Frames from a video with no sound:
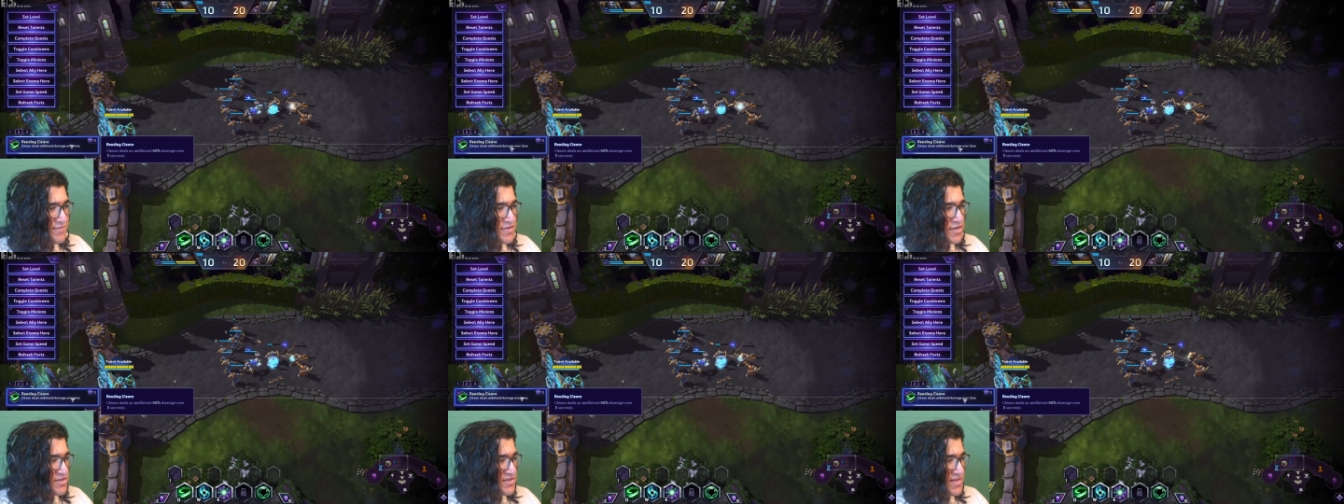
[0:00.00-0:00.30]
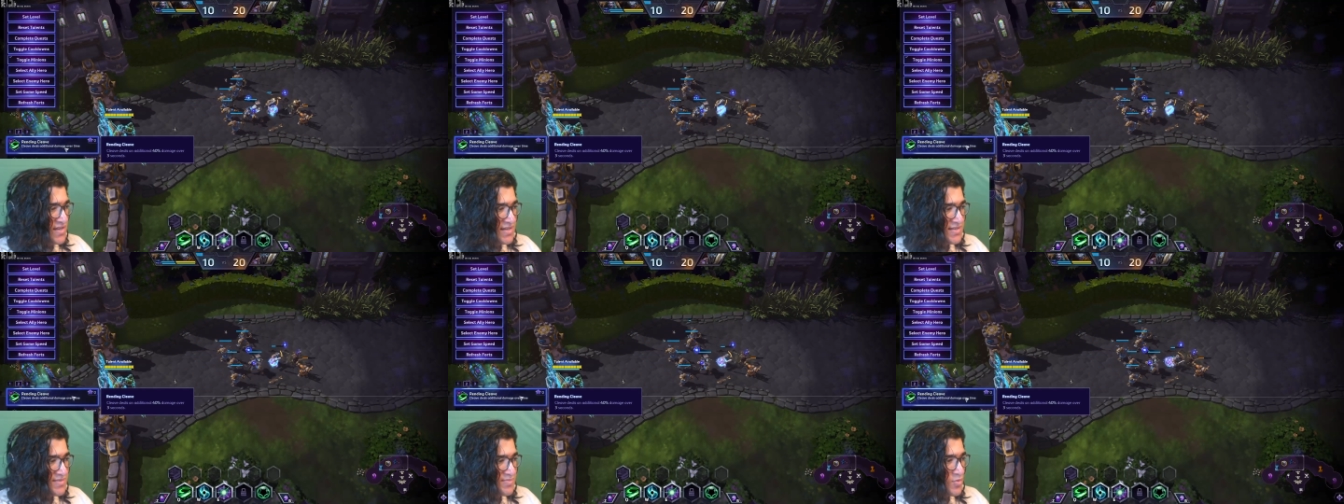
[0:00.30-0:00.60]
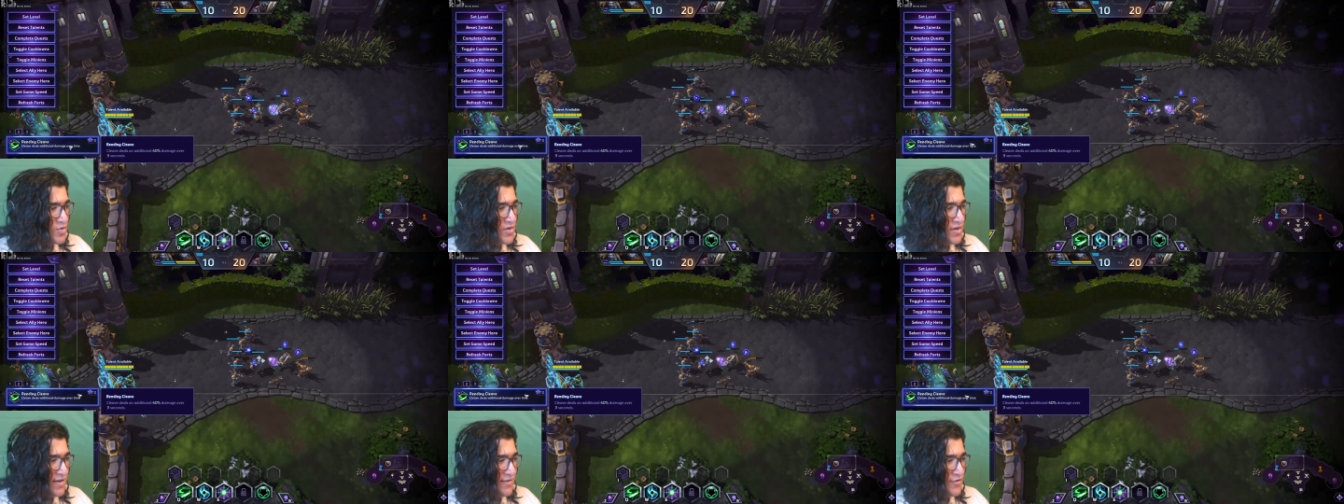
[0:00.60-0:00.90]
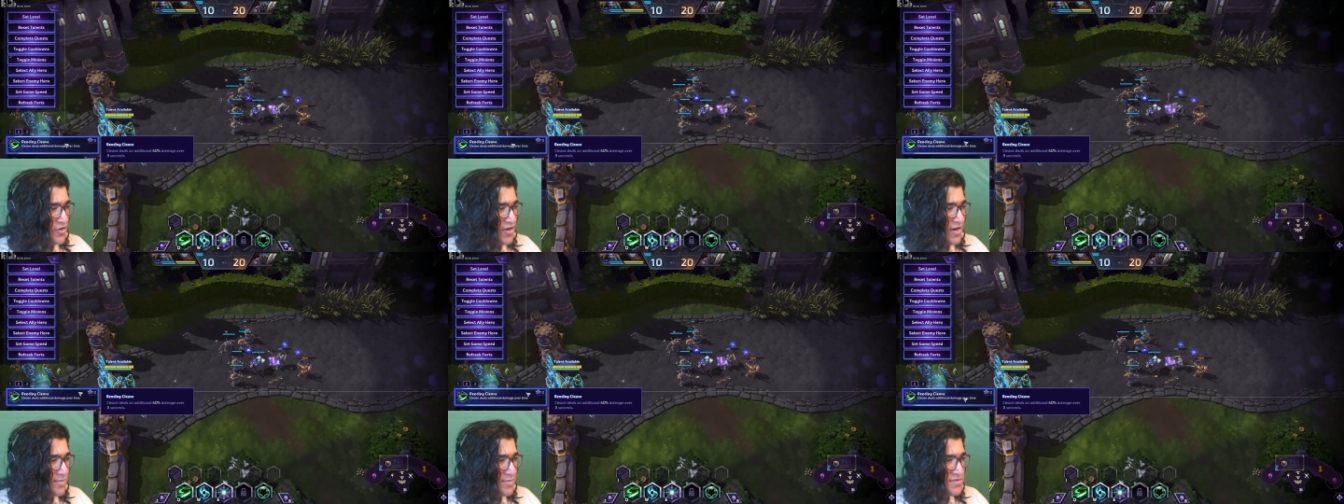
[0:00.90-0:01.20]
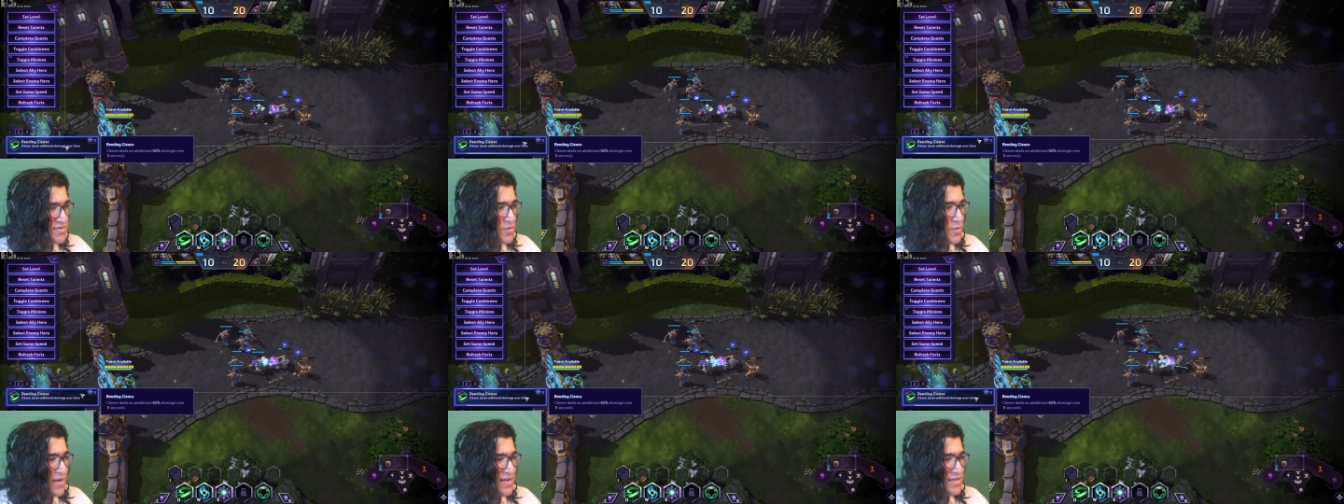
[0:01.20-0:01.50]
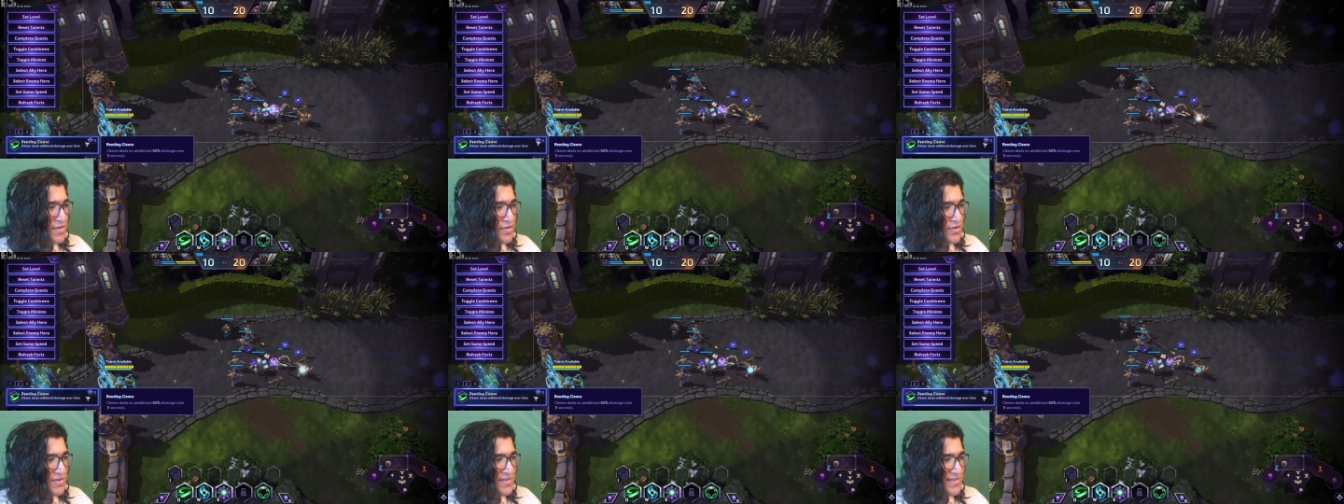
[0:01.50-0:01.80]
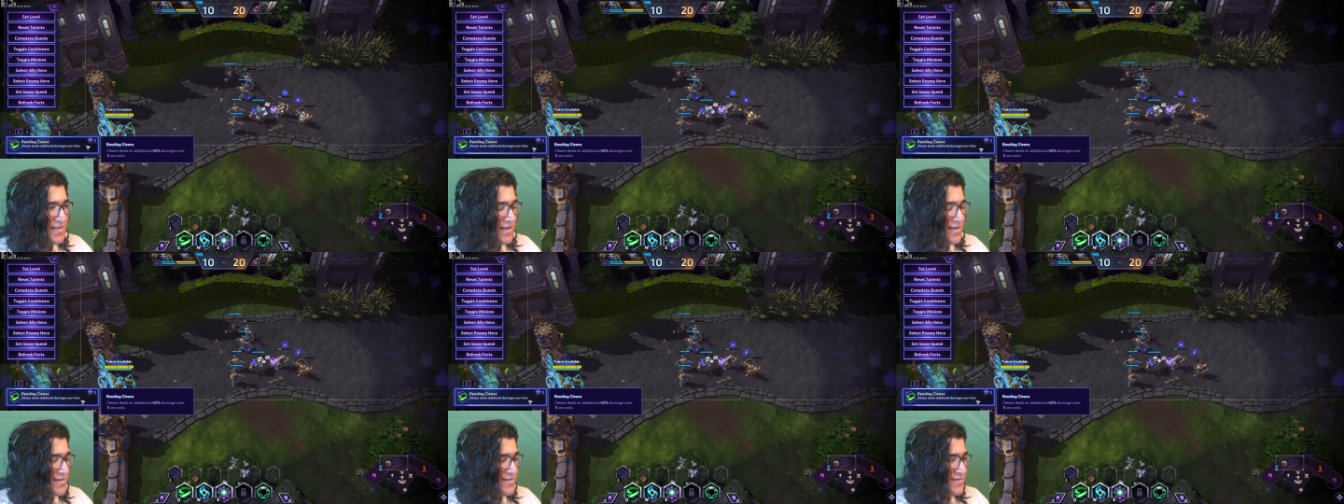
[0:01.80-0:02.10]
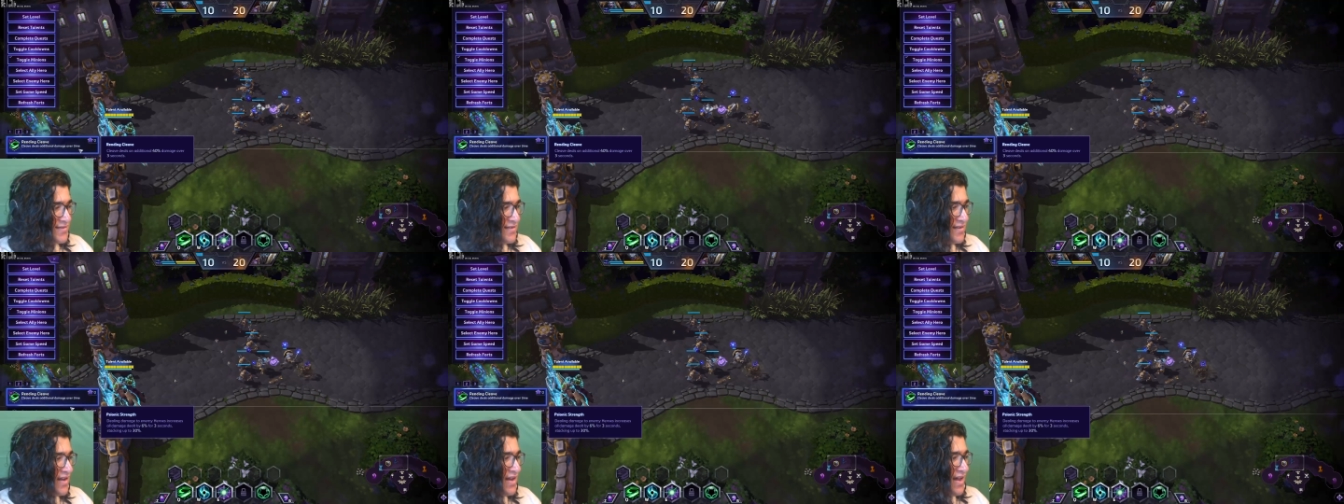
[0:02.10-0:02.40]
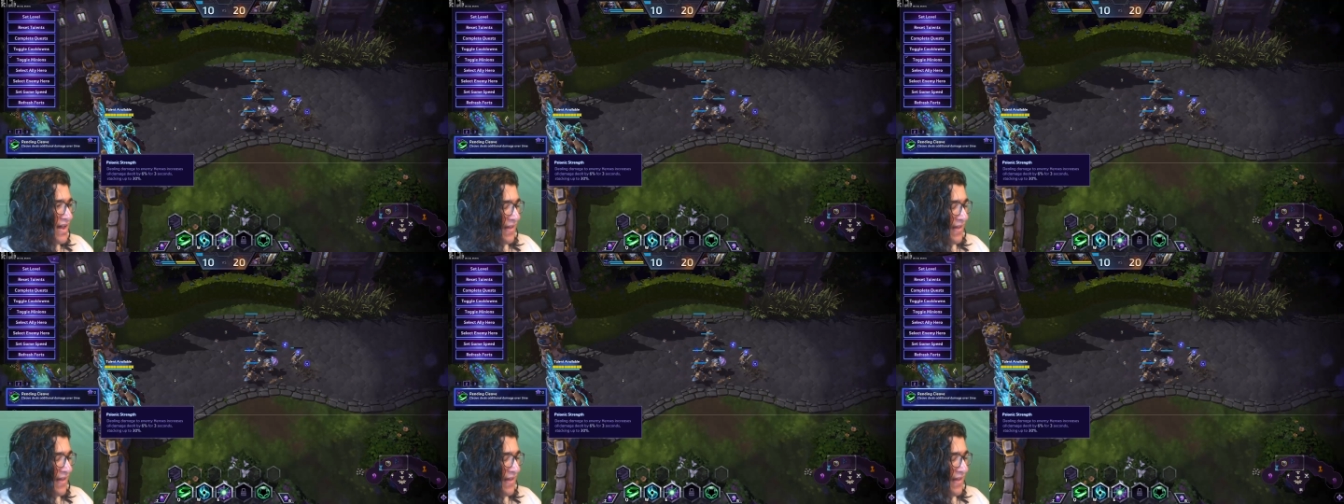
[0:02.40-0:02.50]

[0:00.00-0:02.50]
just does more if you're able to wait the 3 seconds.